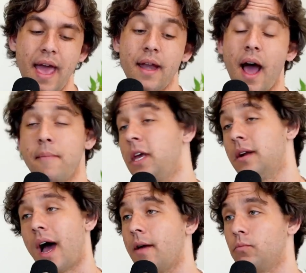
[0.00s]
And I
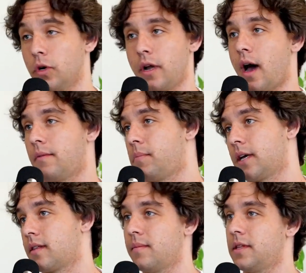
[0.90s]
mean, I would not
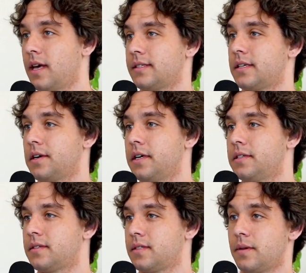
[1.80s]
pick them in that
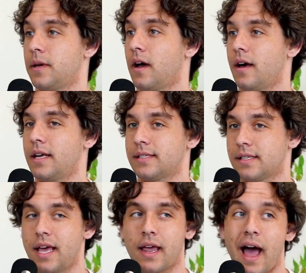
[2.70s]
series, to be
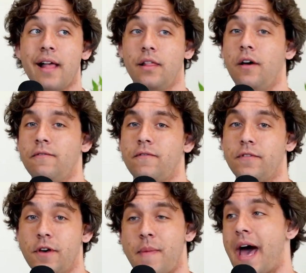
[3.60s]
honest. Like, I love
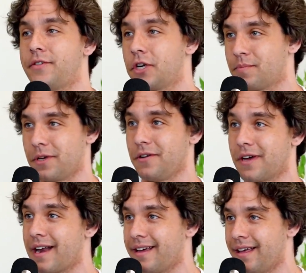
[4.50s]
the Magic, but you
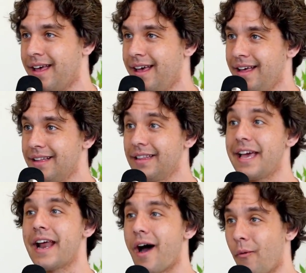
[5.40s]
kind of
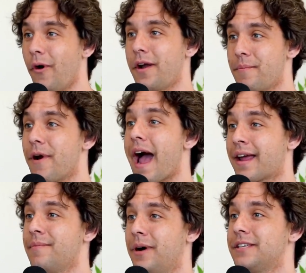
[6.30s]
laid out what a
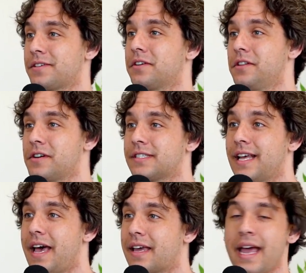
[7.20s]
bracket buster looks
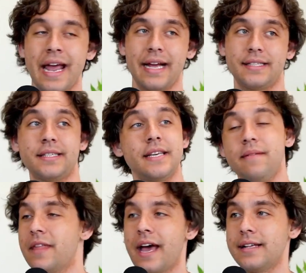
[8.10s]
like. It's a
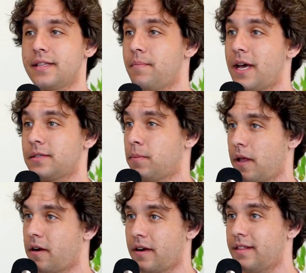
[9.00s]
team that has the best
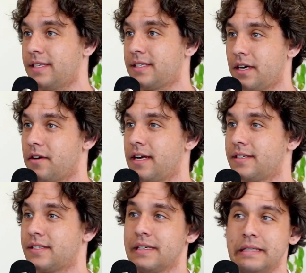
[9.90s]
player in the
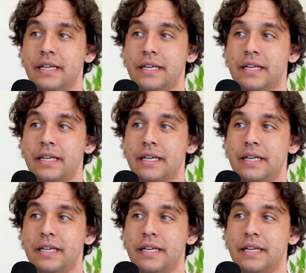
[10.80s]
series.